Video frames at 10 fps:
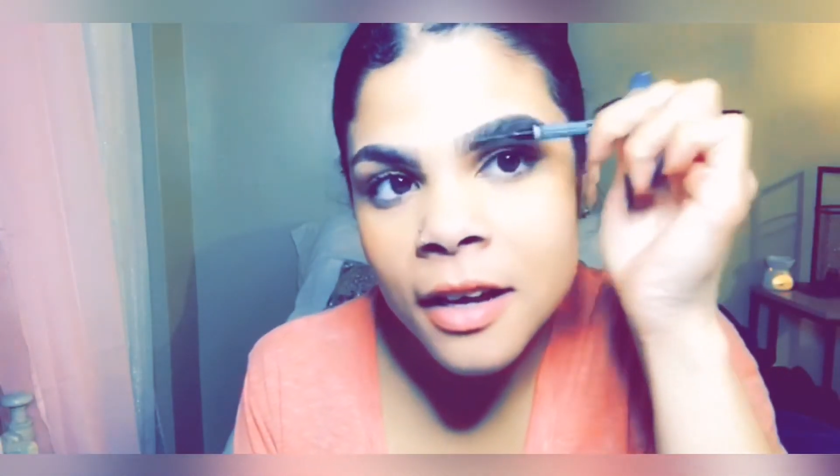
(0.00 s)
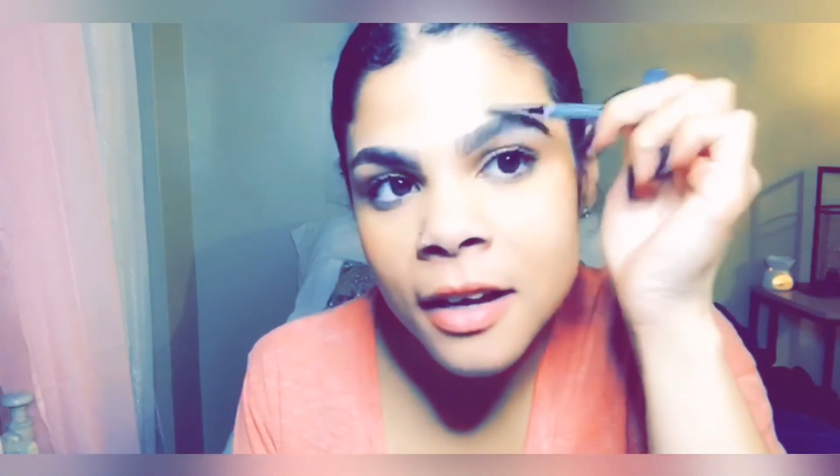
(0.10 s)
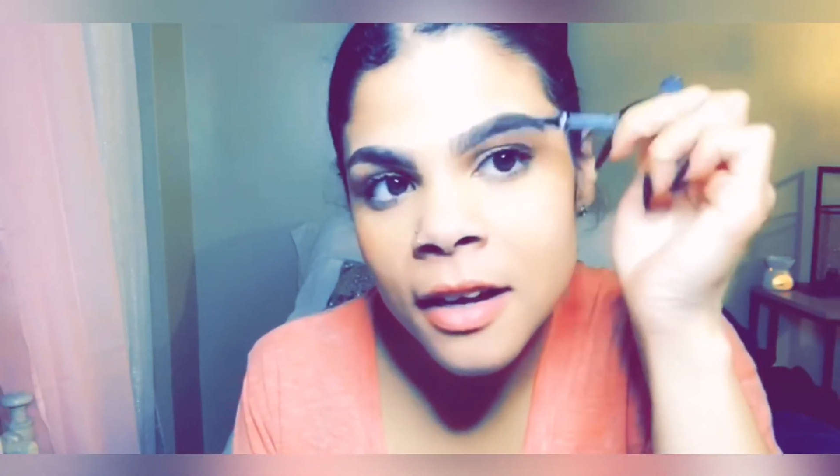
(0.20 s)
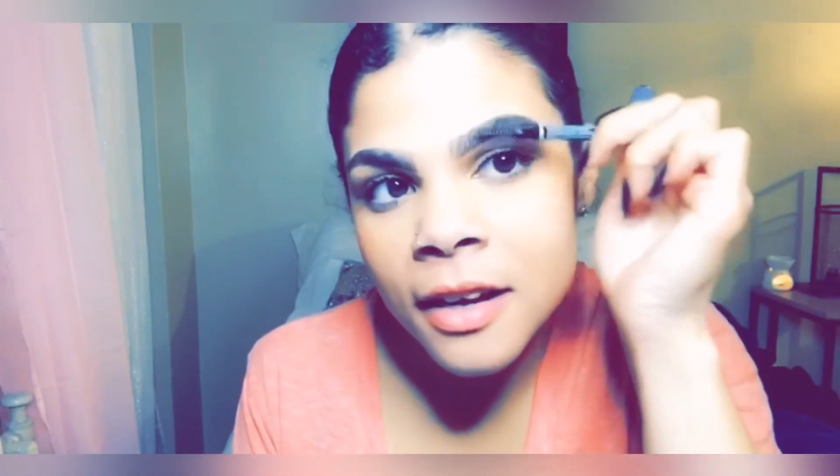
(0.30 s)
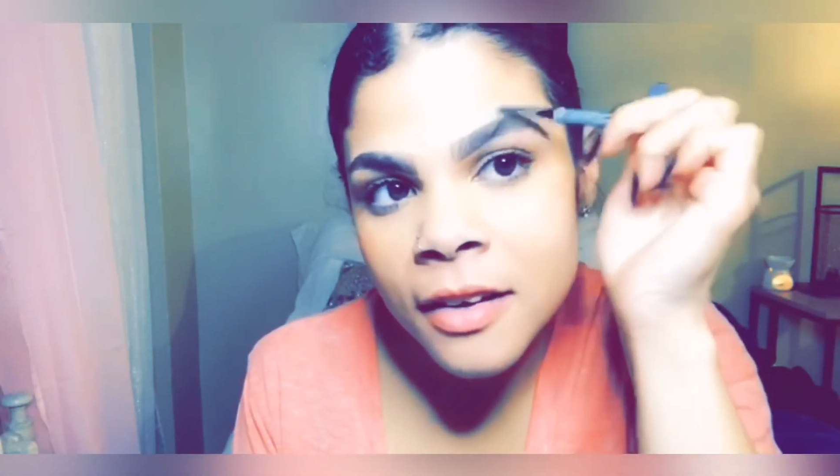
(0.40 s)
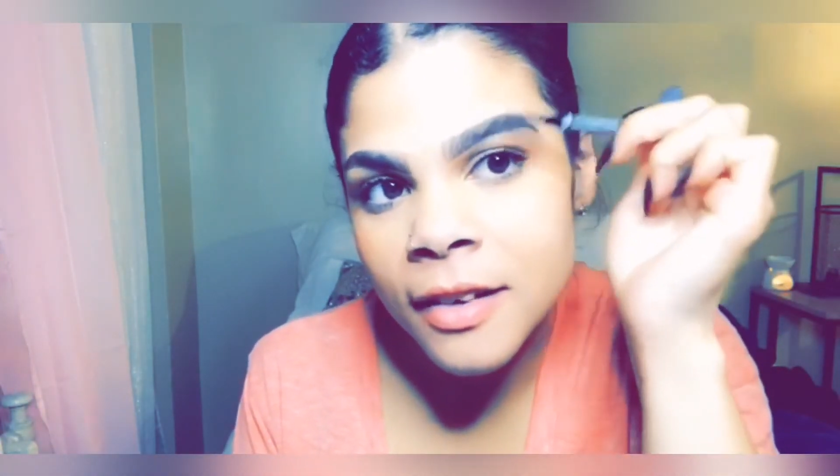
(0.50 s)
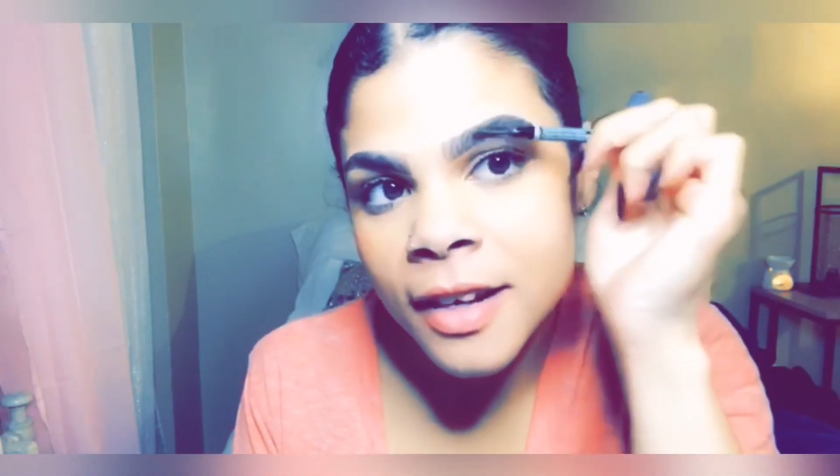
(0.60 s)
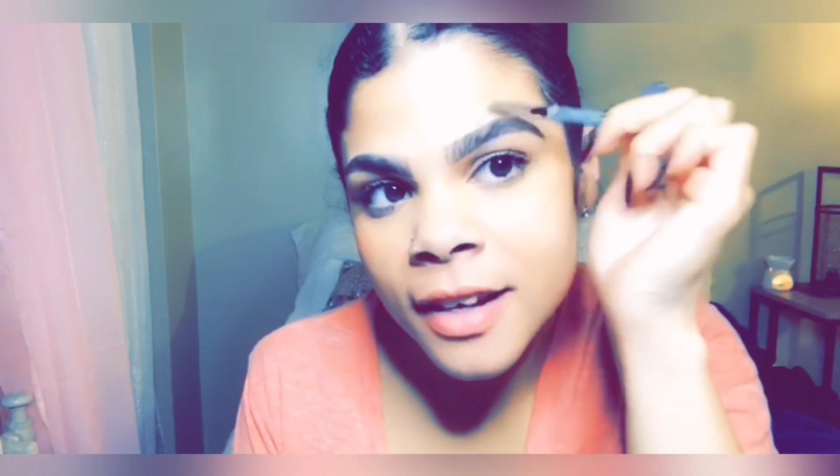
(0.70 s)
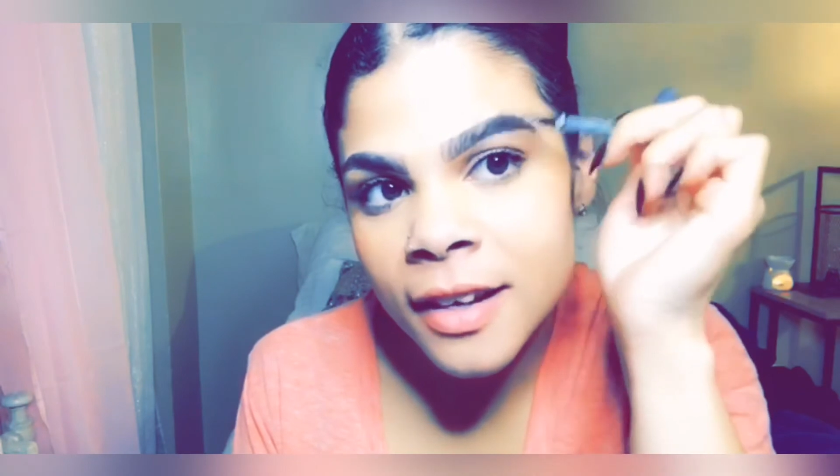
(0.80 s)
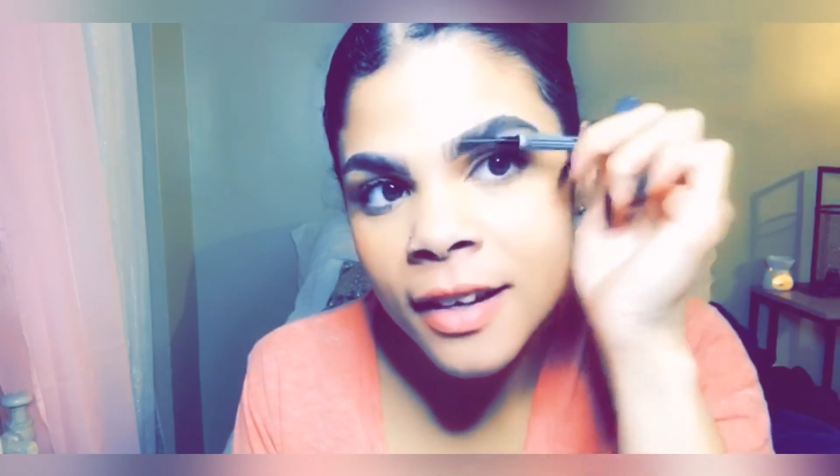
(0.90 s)

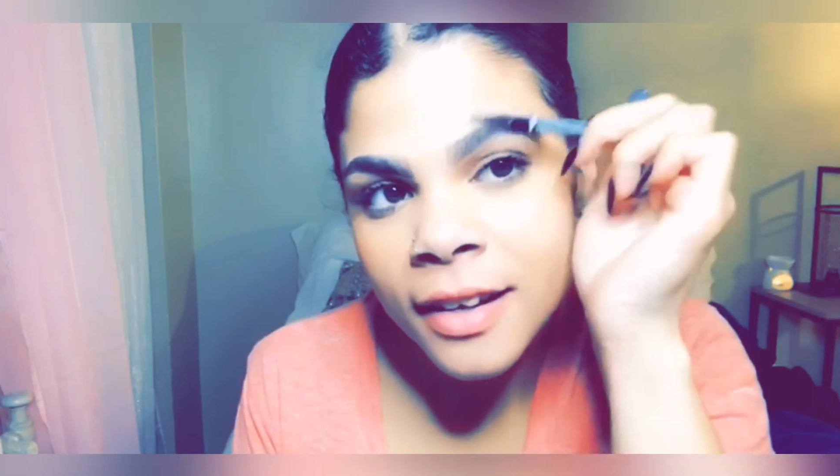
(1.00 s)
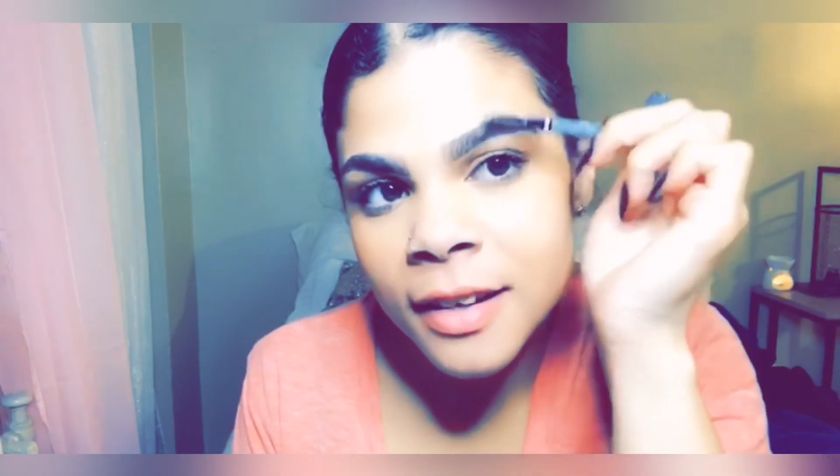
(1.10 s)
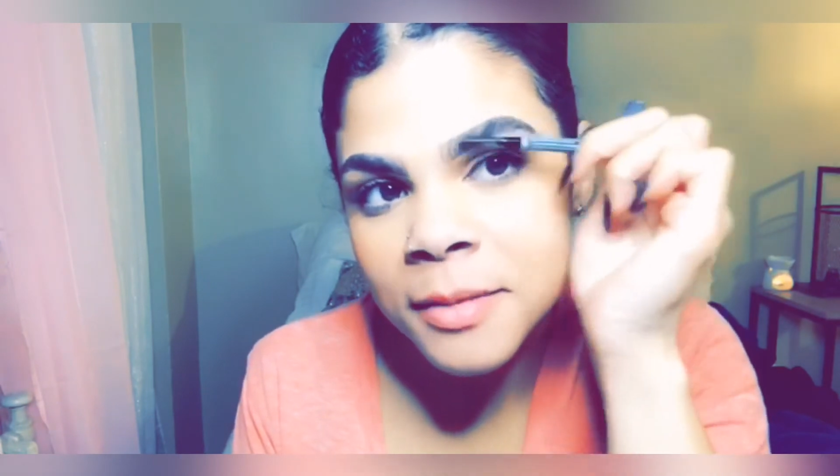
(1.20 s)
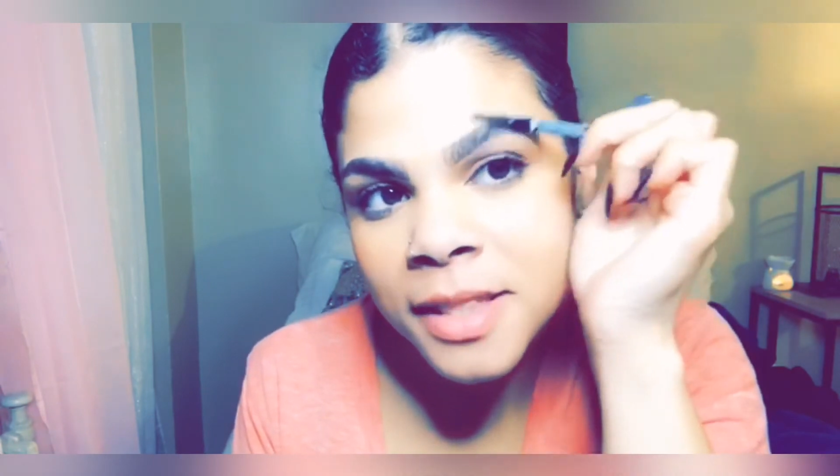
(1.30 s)
Okay, let me see.